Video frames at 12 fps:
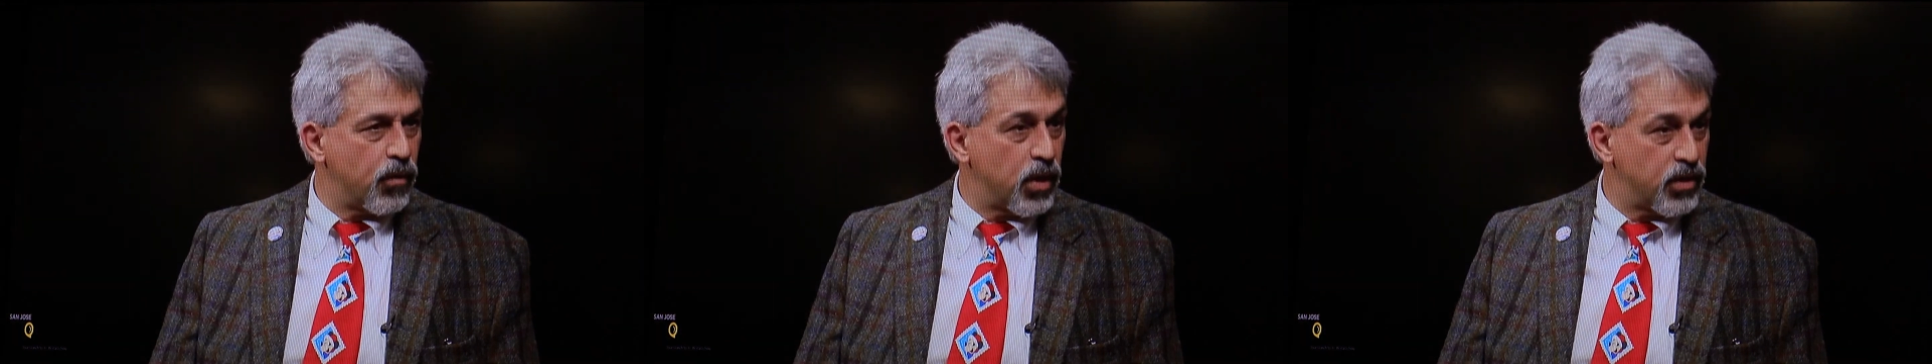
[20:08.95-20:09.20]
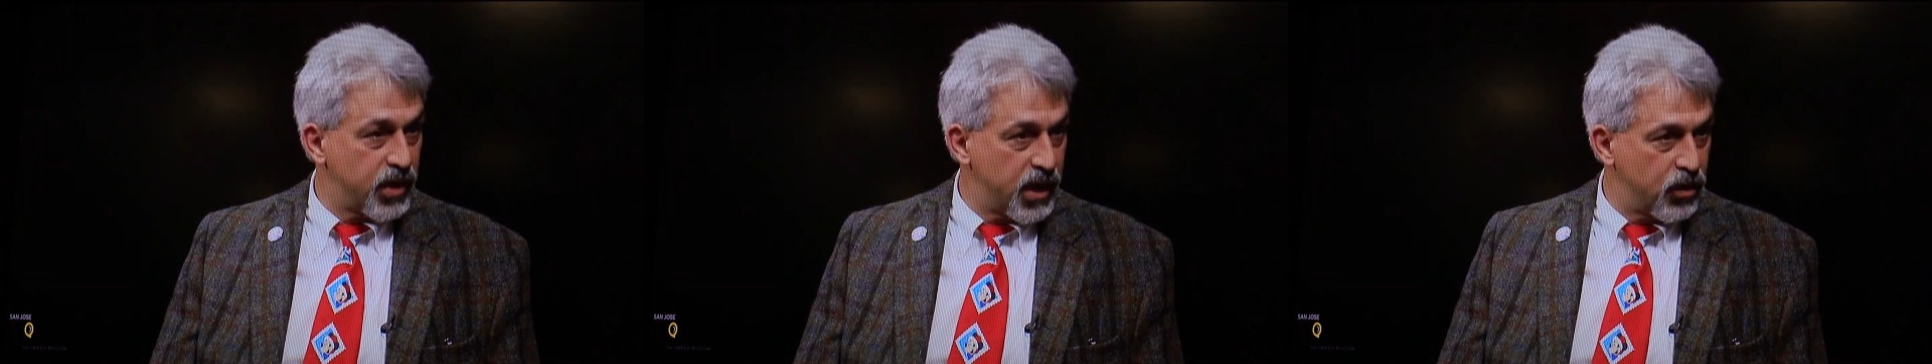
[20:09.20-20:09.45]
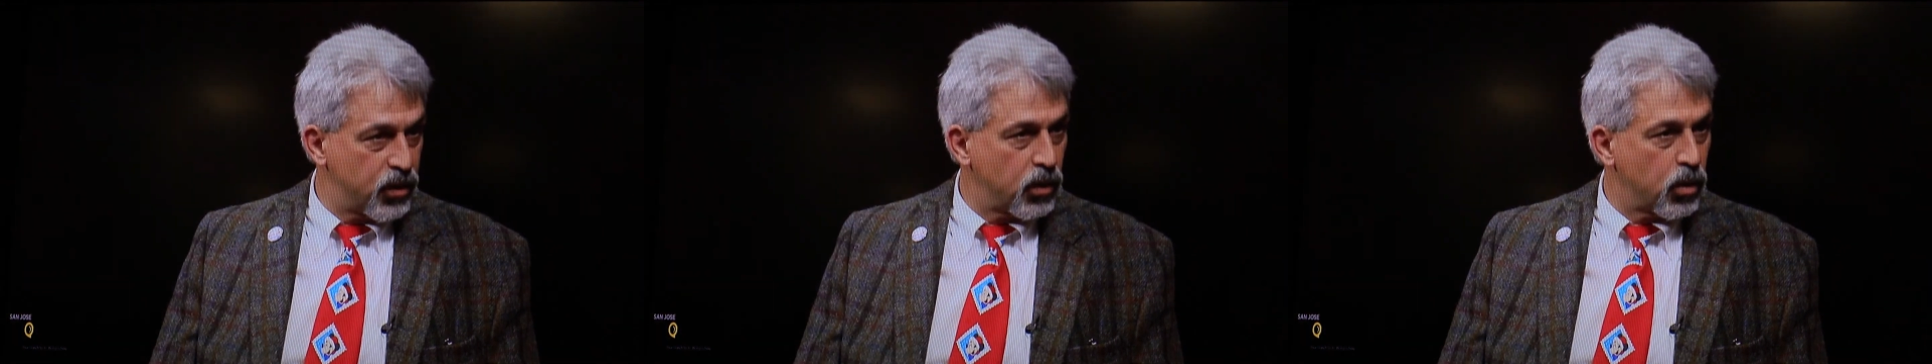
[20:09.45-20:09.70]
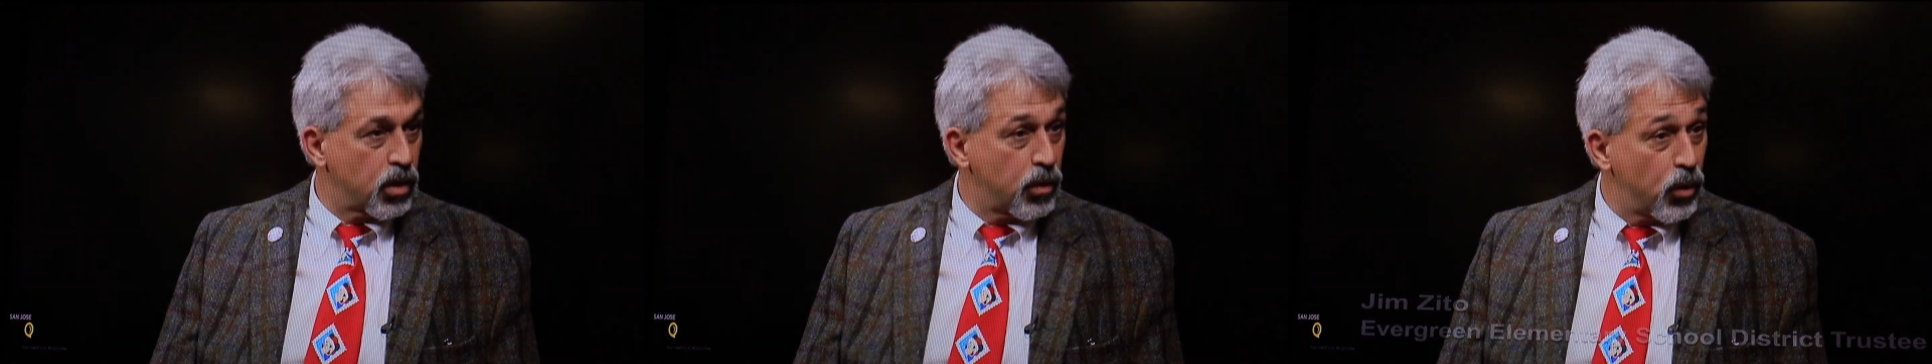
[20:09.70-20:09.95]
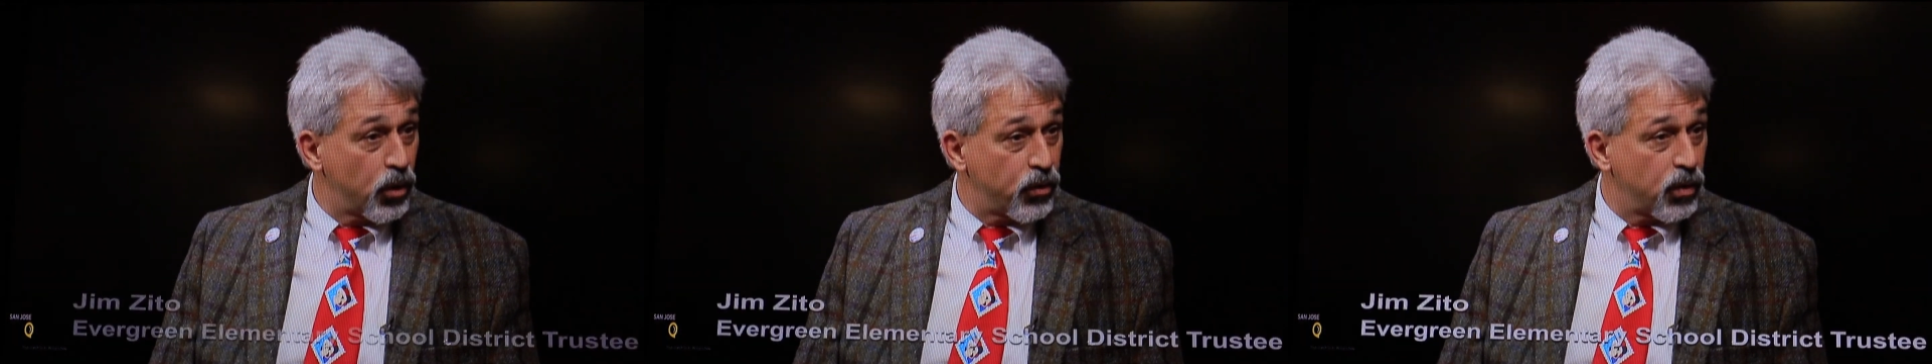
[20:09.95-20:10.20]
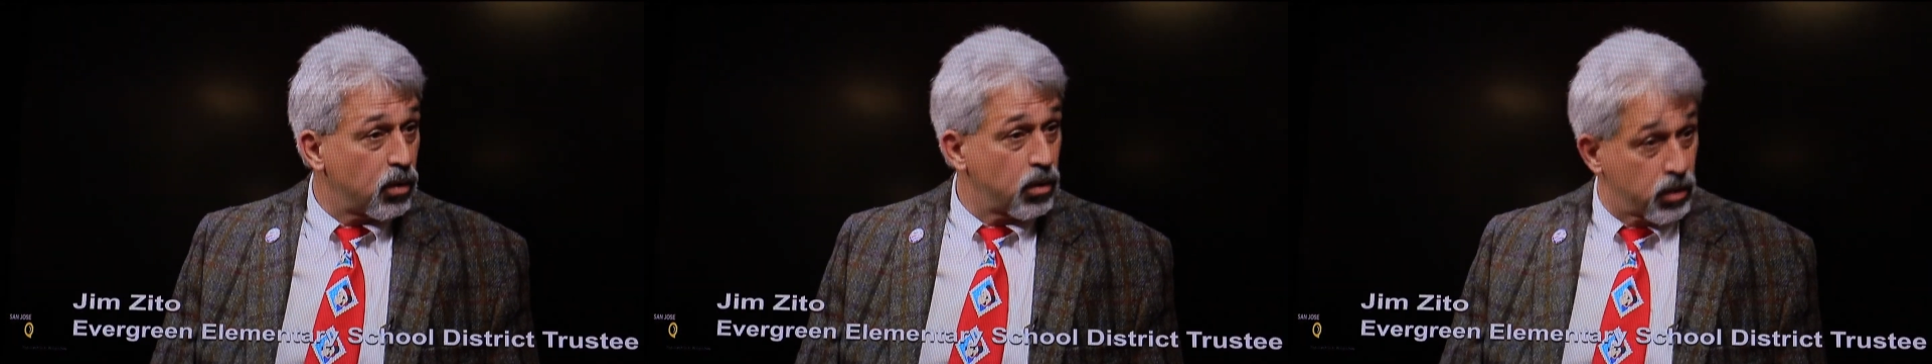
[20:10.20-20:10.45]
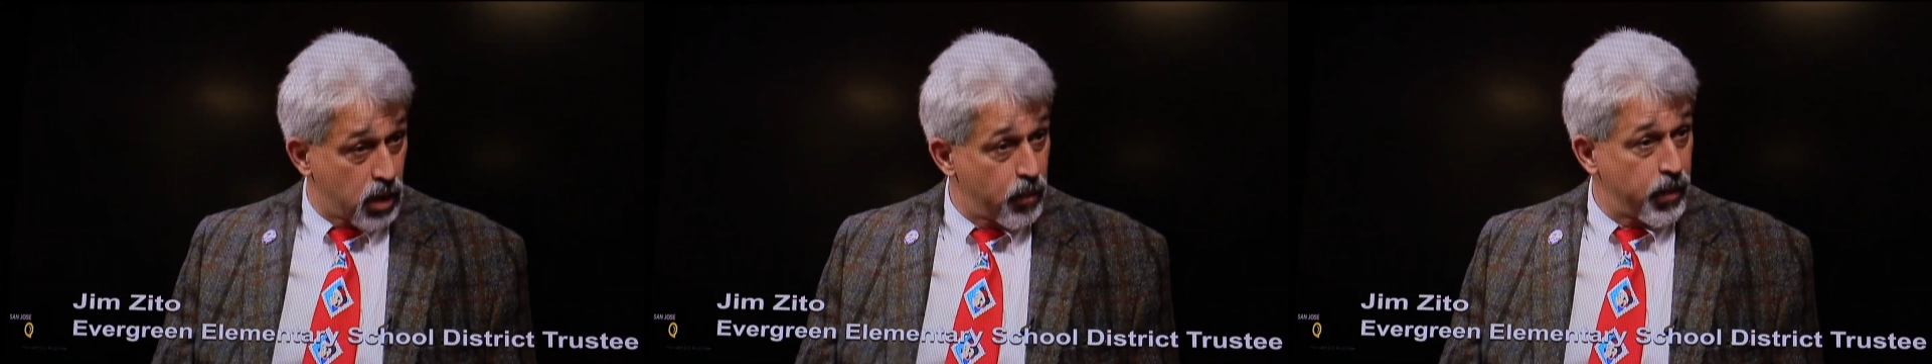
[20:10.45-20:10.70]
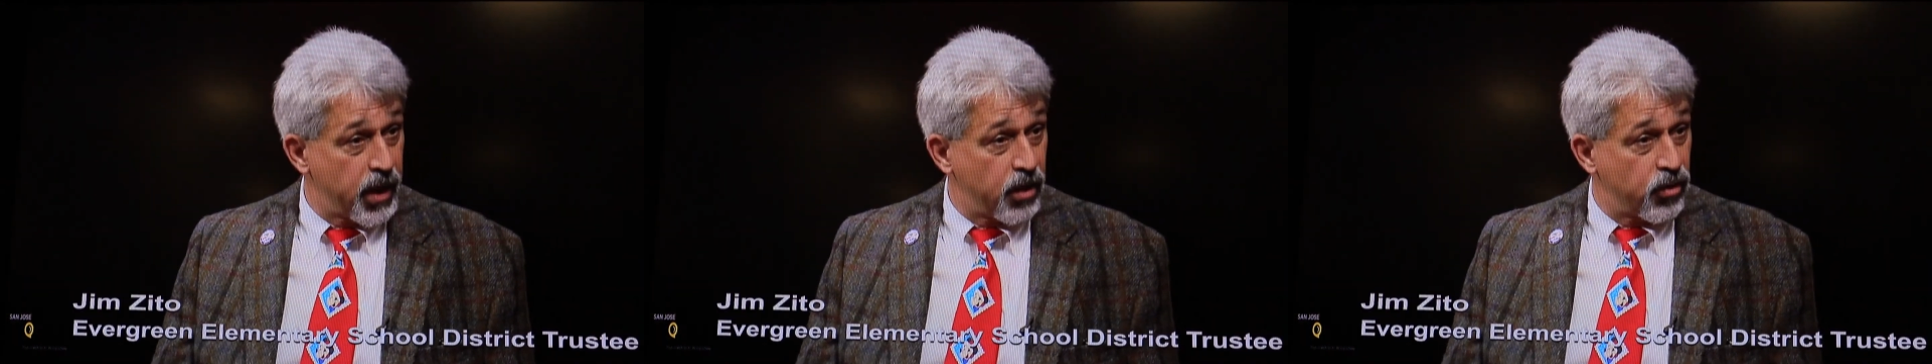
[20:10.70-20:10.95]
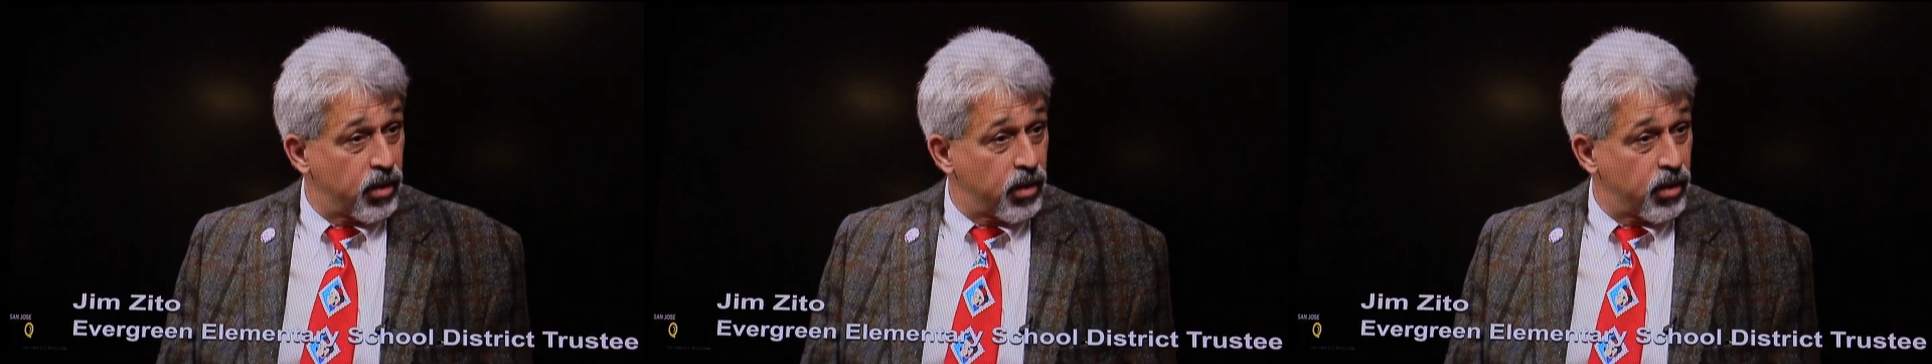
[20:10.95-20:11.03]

residential or commercial or a combination?